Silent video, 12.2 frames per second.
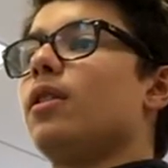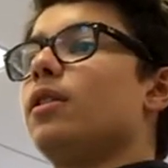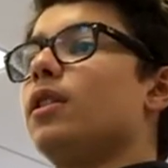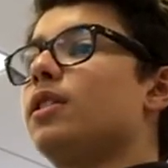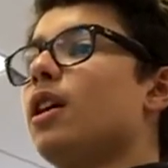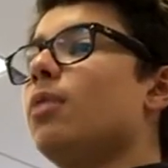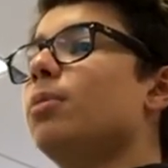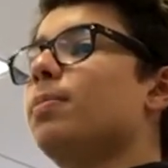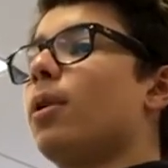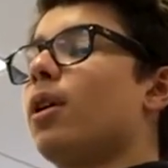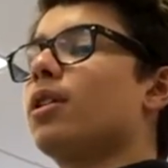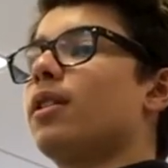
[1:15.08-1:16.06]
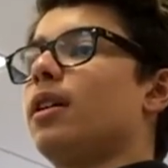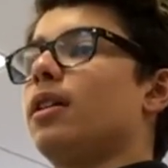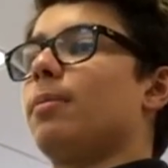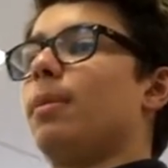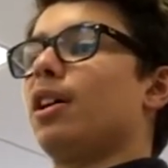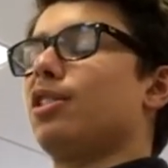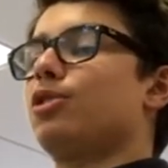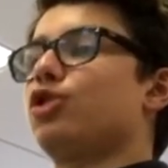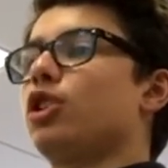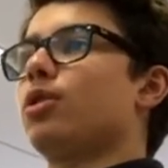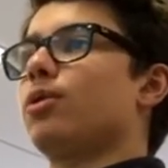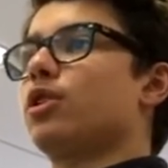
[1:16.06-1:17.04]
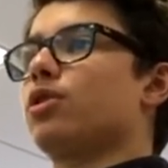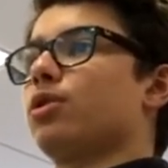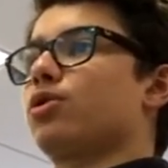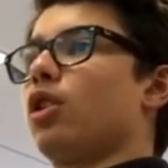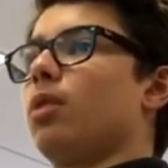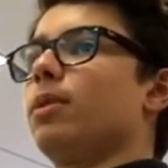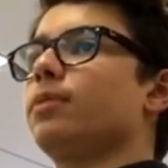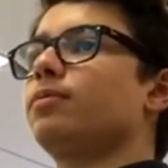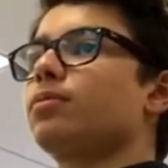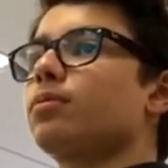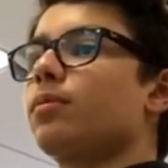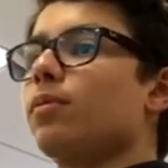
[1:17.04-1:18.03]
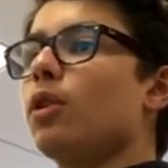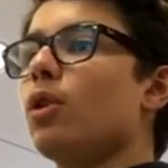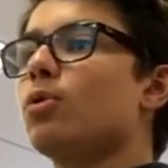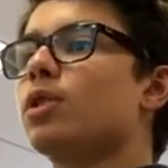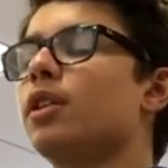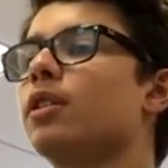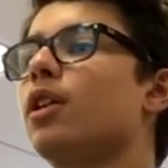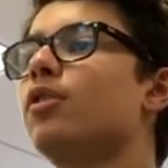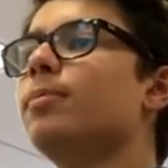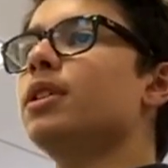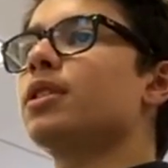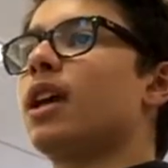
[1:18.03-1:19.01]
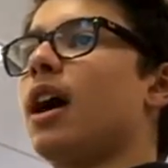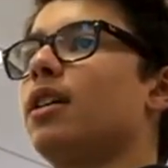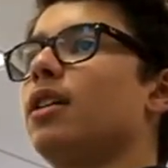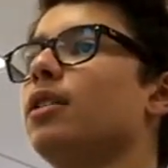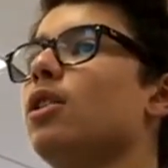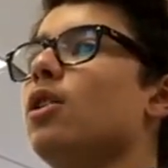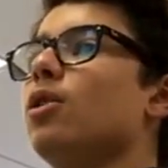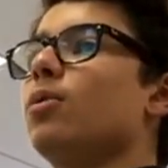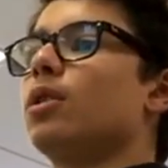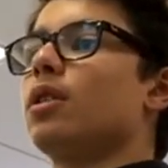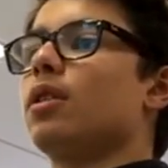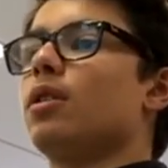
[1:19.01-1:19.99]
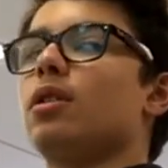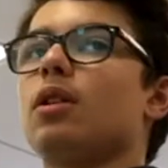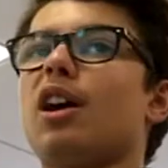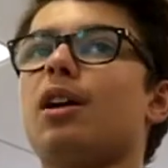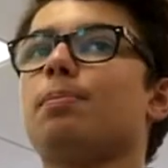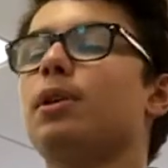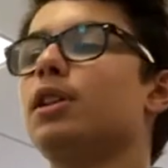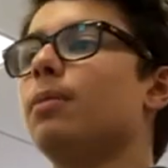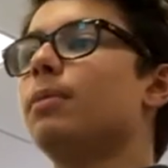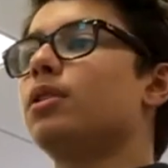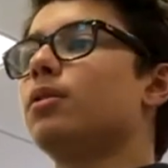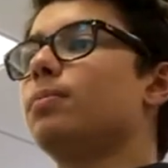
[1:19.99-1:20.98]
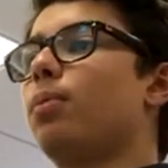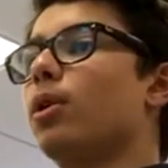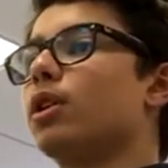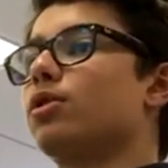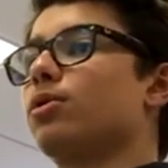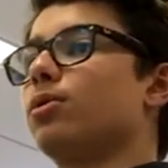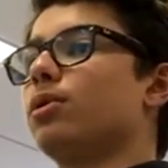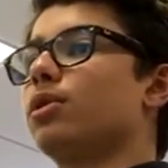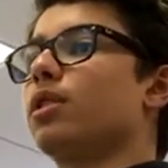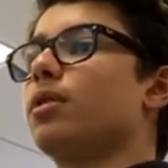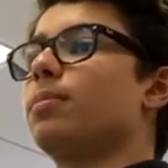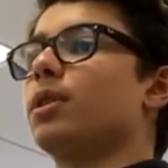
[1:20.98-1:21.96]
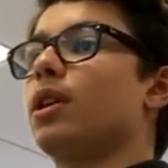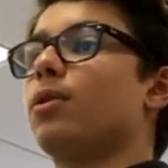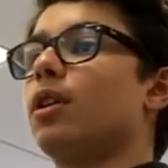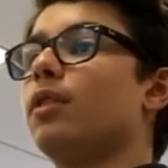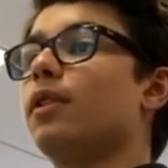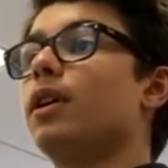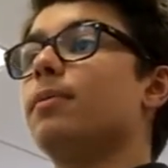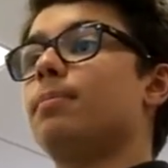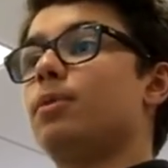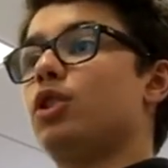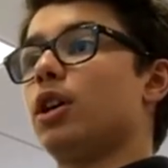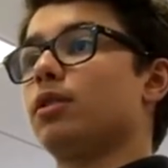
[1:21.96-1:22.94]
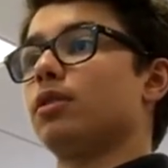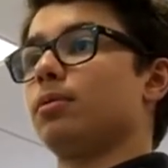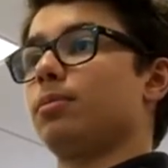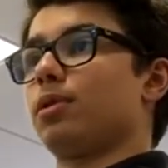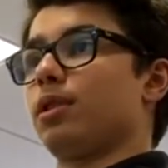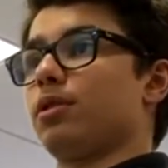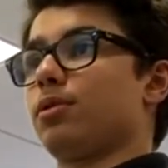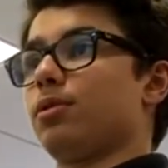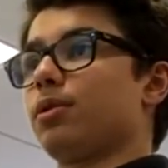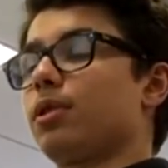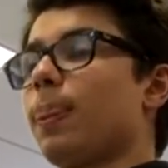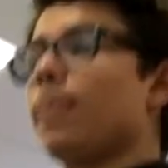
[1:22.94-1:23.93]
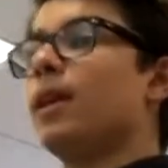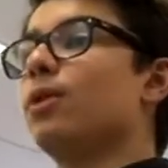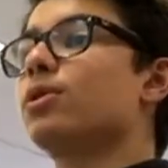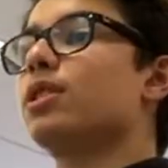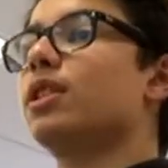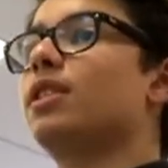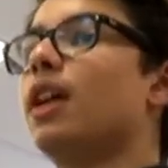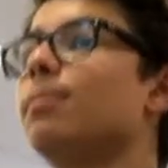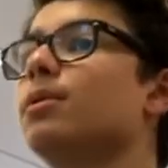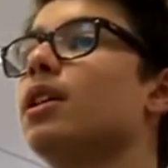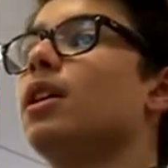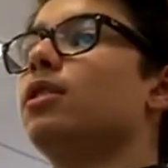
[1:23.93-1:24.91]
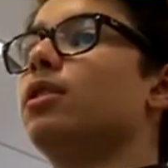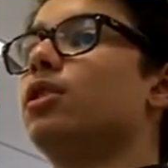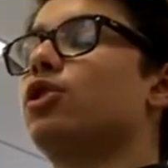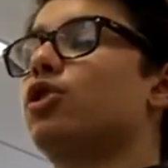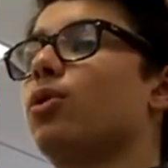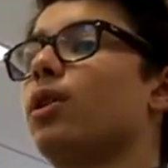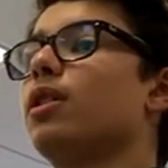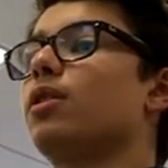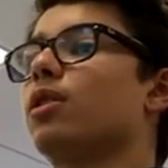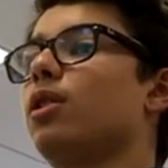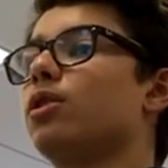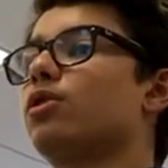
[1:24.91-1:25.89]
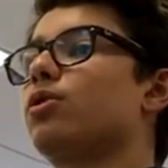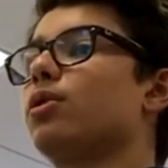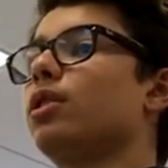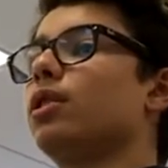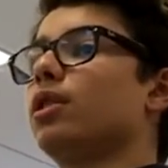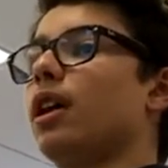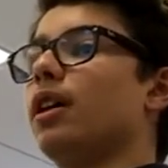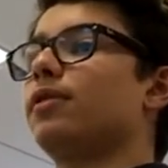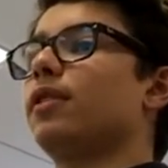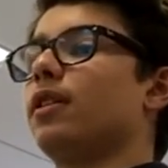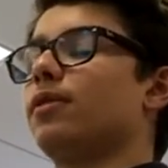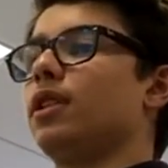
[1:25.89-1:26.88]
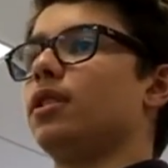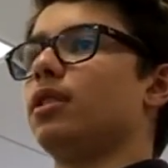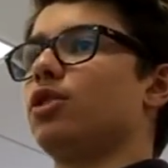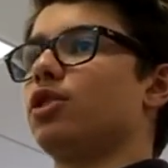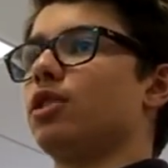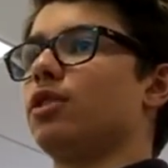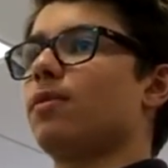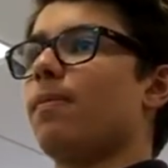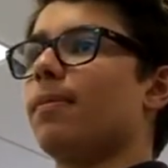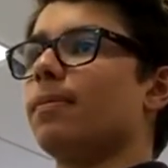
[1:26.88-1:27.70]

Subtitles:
The terrible part about intergenerational trauma was that the government of Canada put them in boarding schools, but they were not very gentle boarding schools. It was an attempt to destroy the cultural life of the Indigenous.